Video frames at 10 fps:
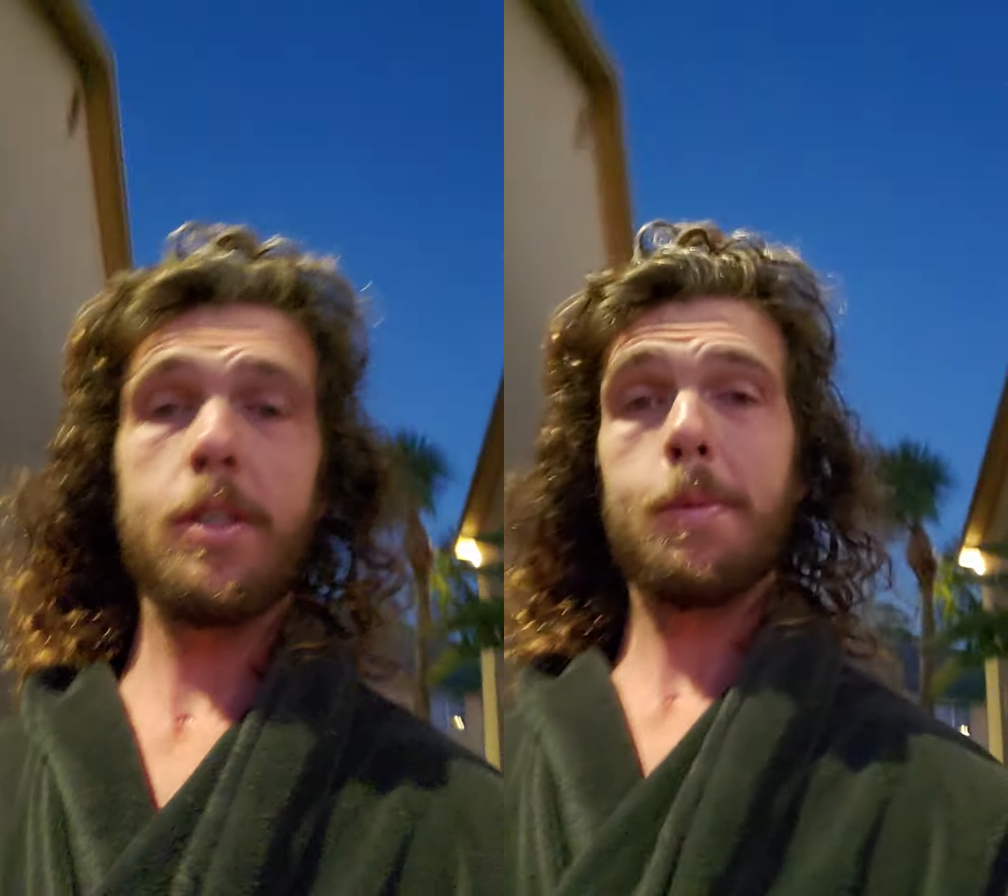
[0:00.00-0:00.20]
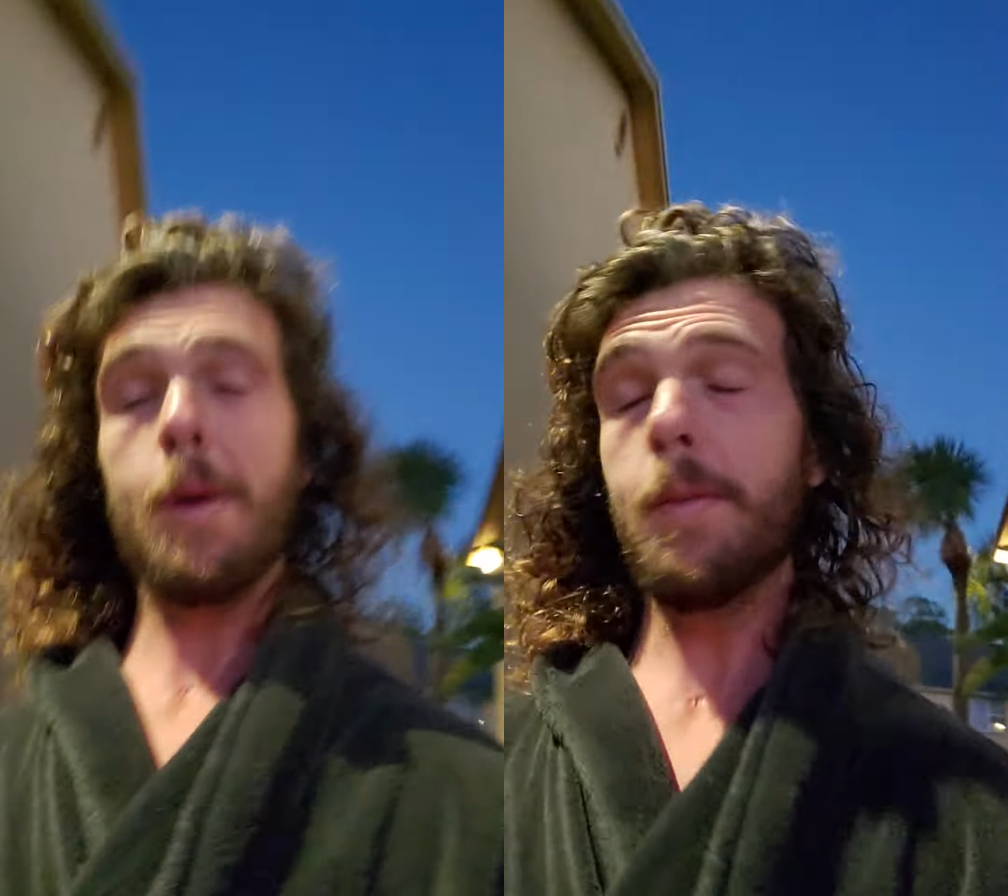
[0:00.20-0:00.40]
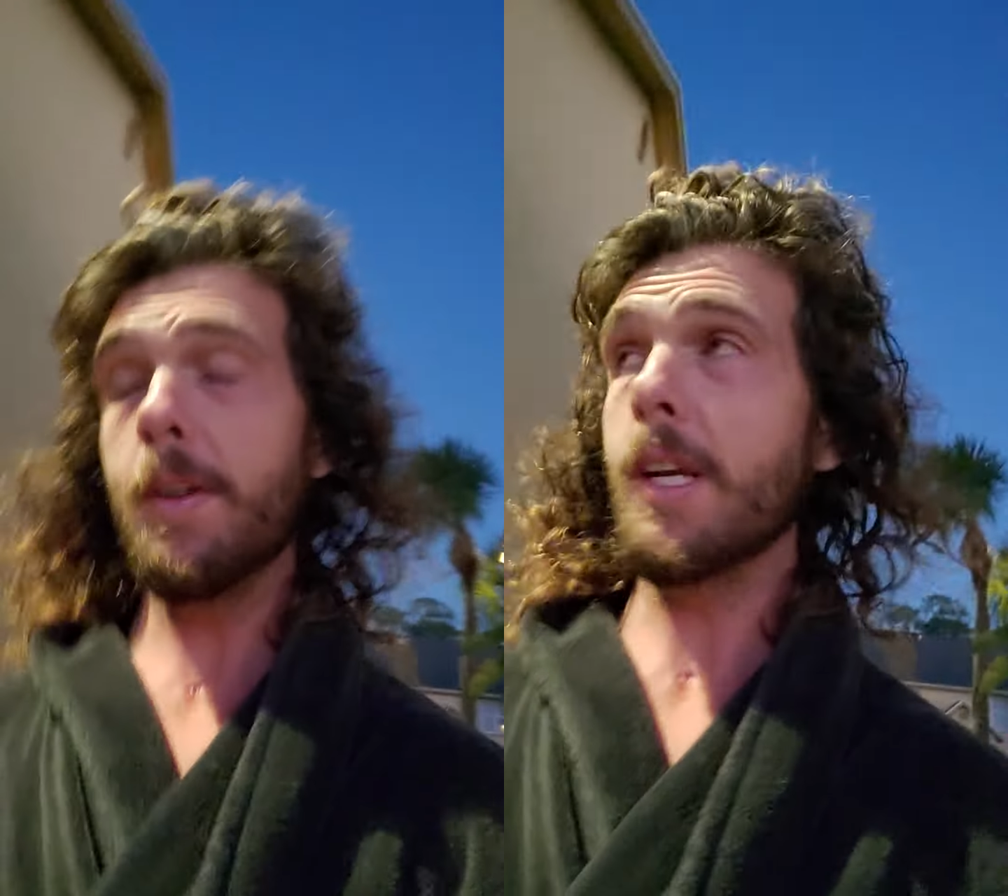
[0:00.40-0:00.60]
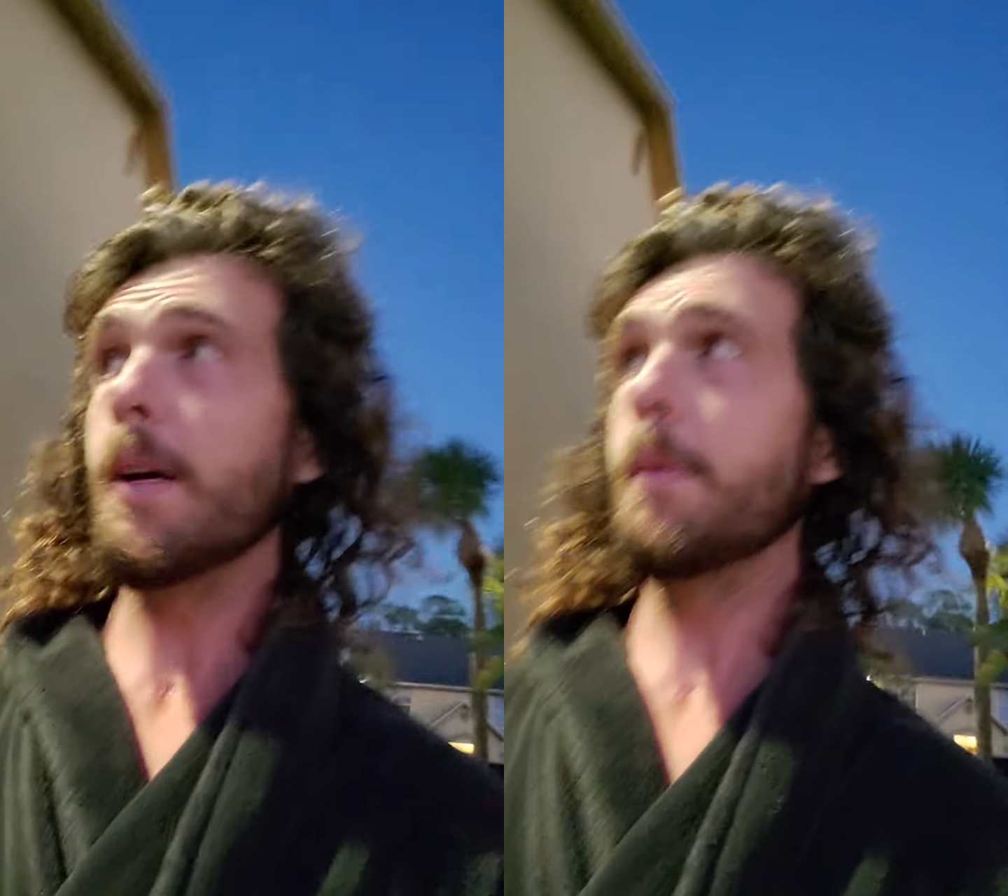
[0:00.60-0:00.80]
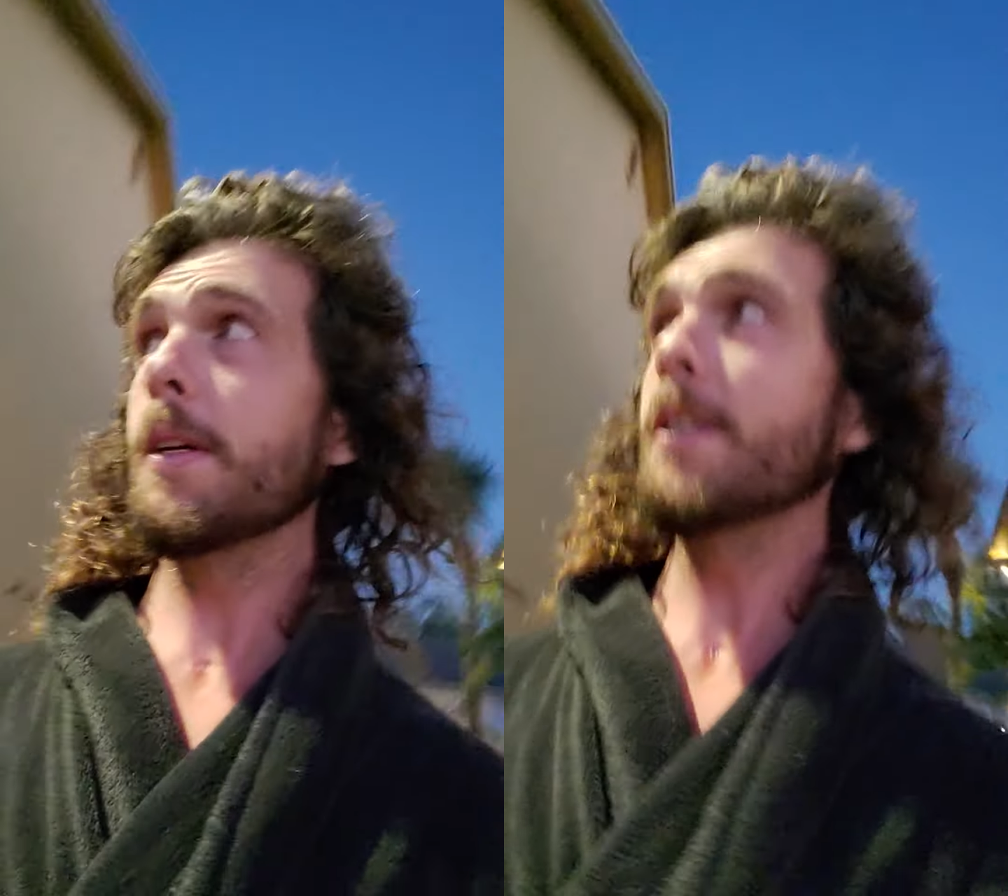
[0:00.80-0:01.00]
this apartment
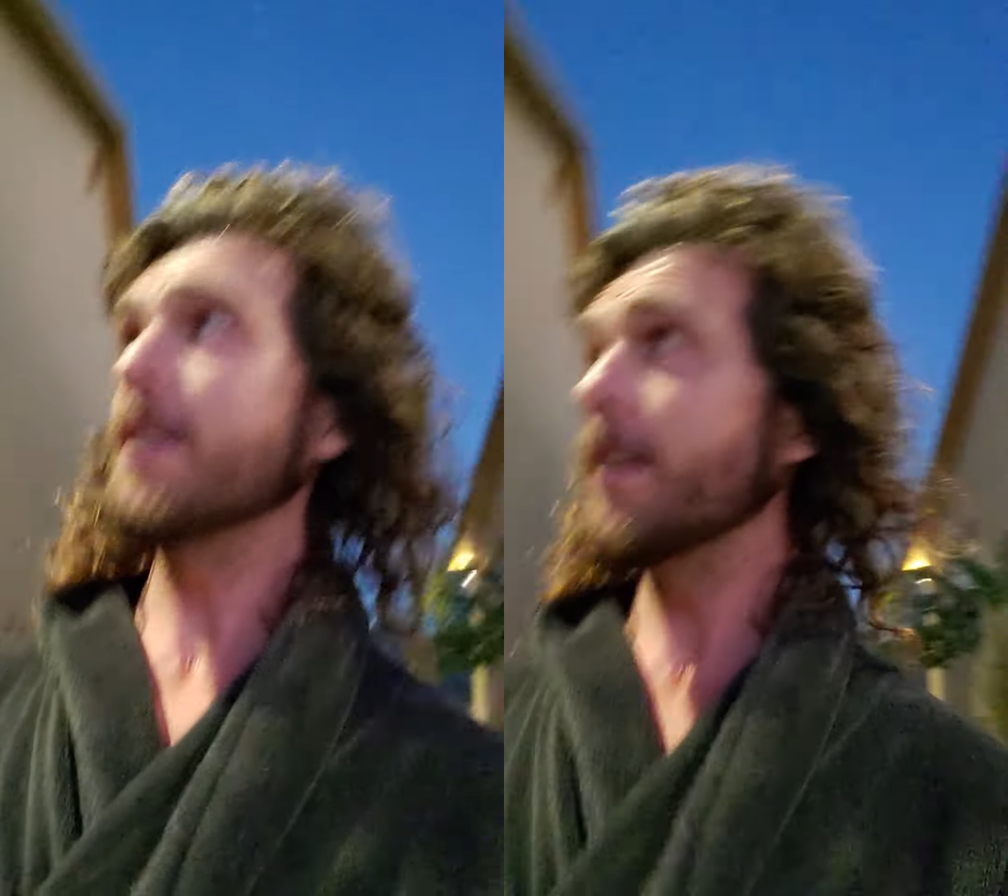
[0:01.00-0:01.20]
complex,